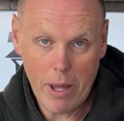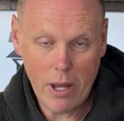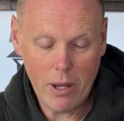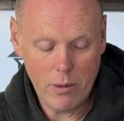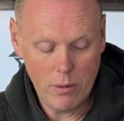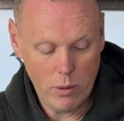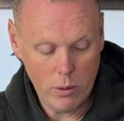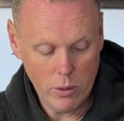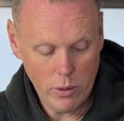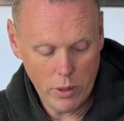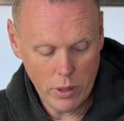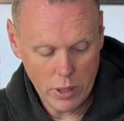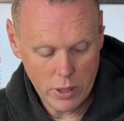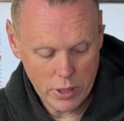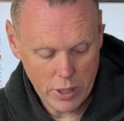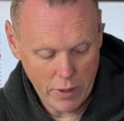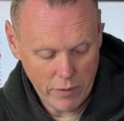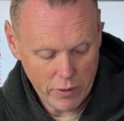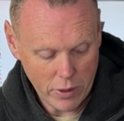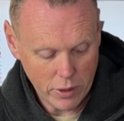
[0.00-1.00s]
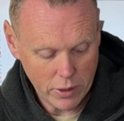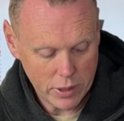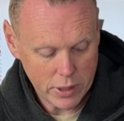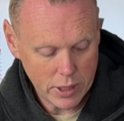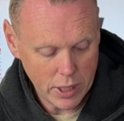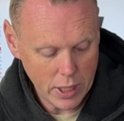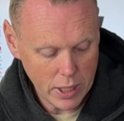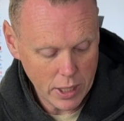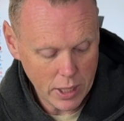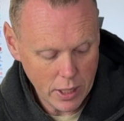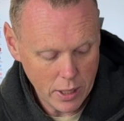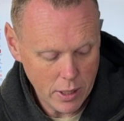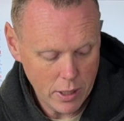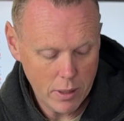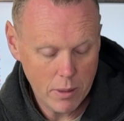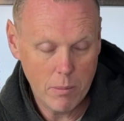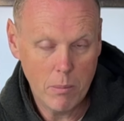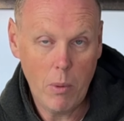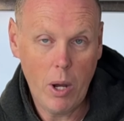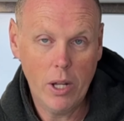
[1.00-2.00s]
out, ordered a ShiftRC
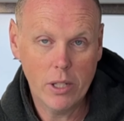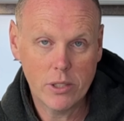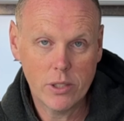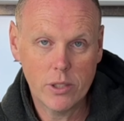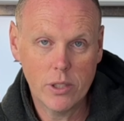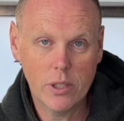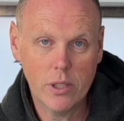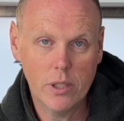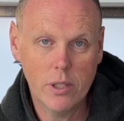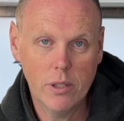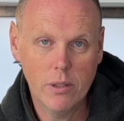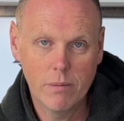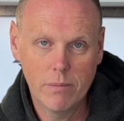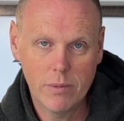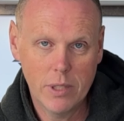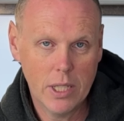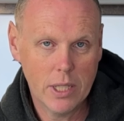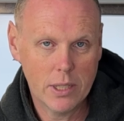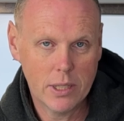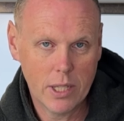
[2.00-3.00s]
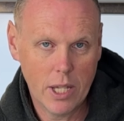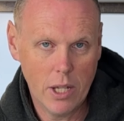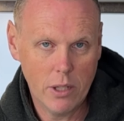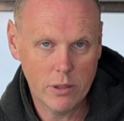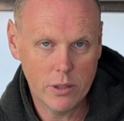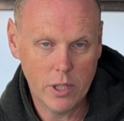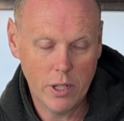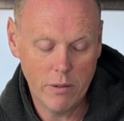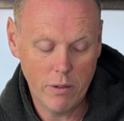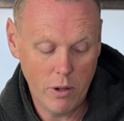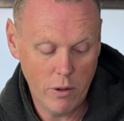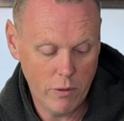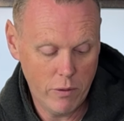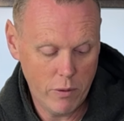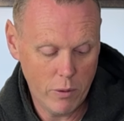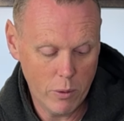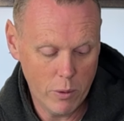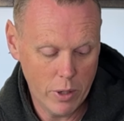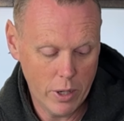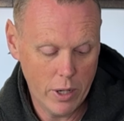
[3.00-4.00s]
Monster 10 scale servo
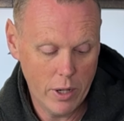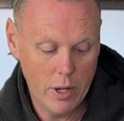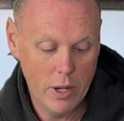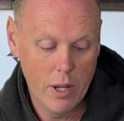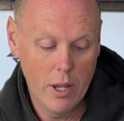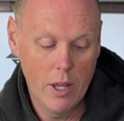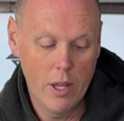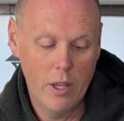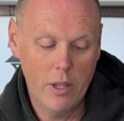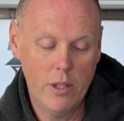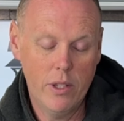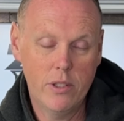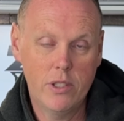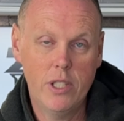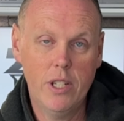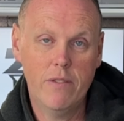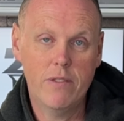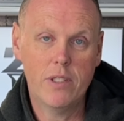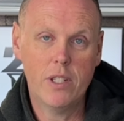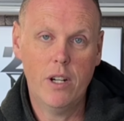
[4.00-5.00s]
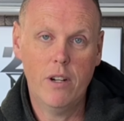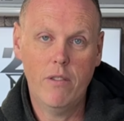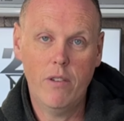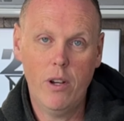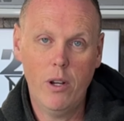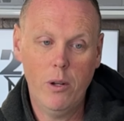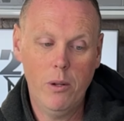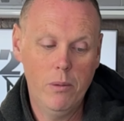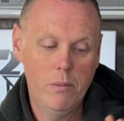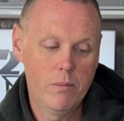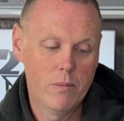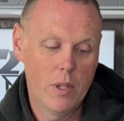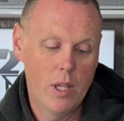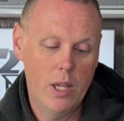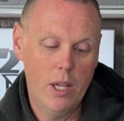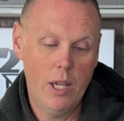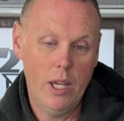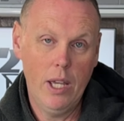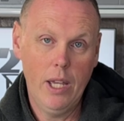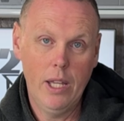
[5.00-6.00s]
for the shift servo
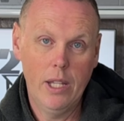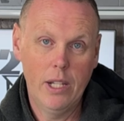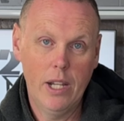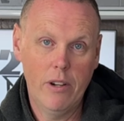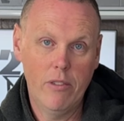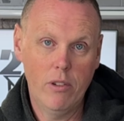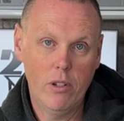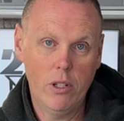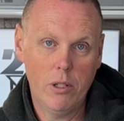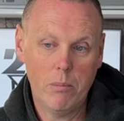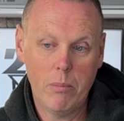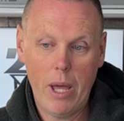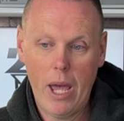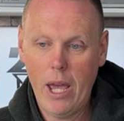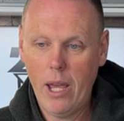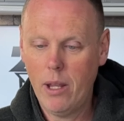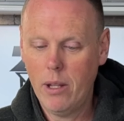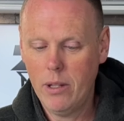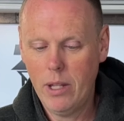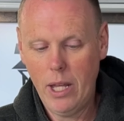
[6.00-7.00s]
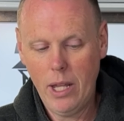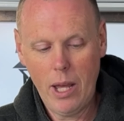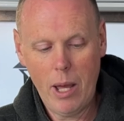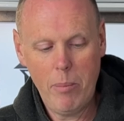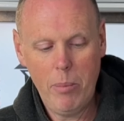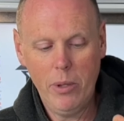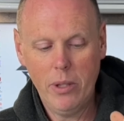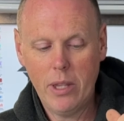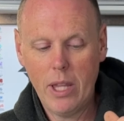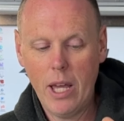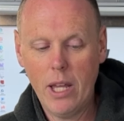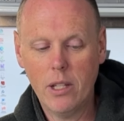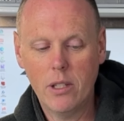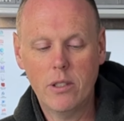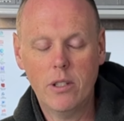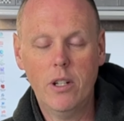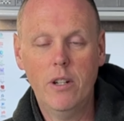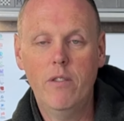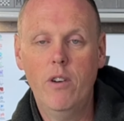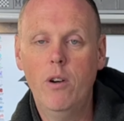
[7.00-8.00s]
and never look back. I put that
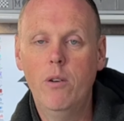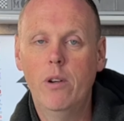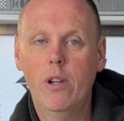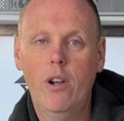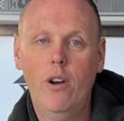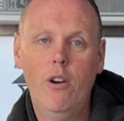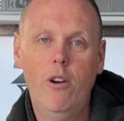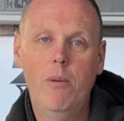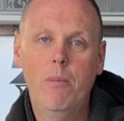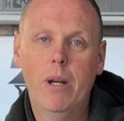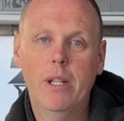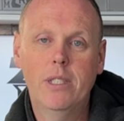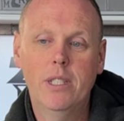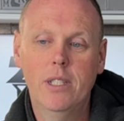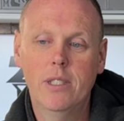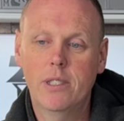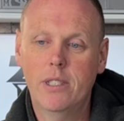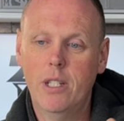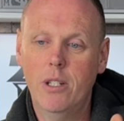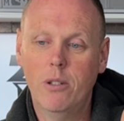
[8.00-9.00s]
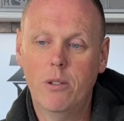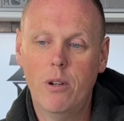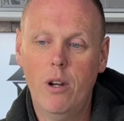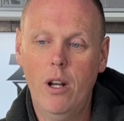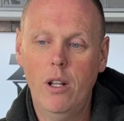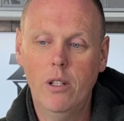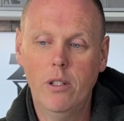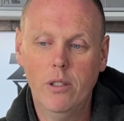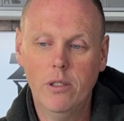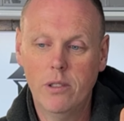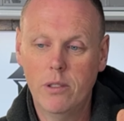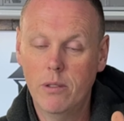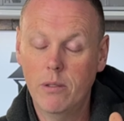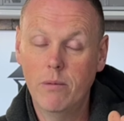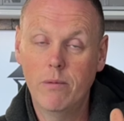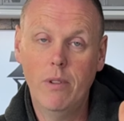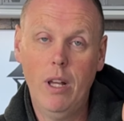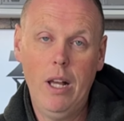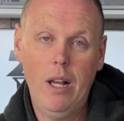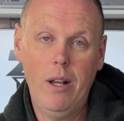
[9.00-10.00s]
servo in all my 10 scale crawlers
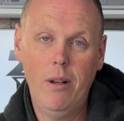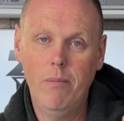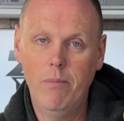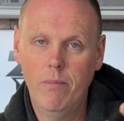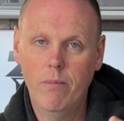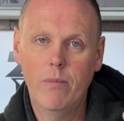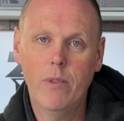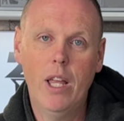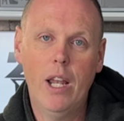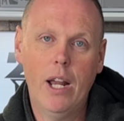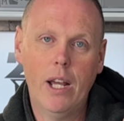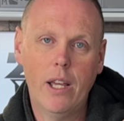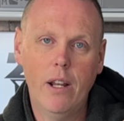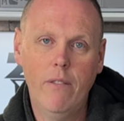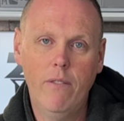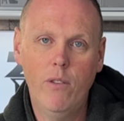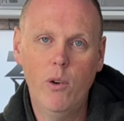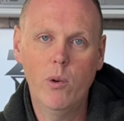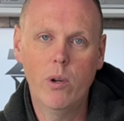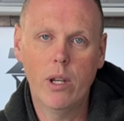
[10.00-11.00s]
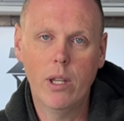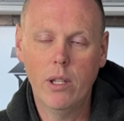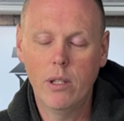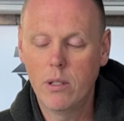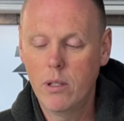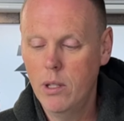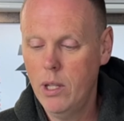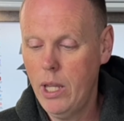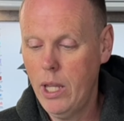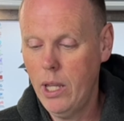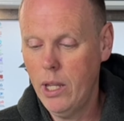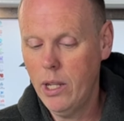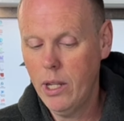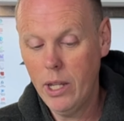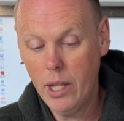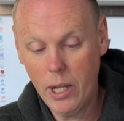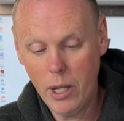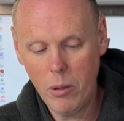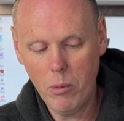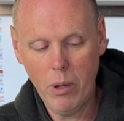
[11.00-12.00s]
that I can afford it in
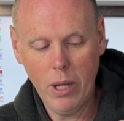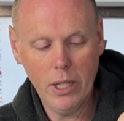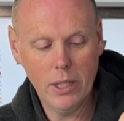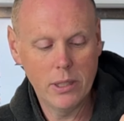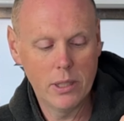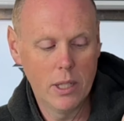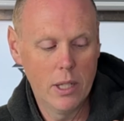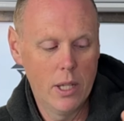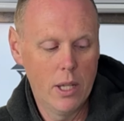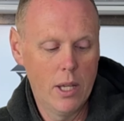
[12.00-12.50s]
anyways,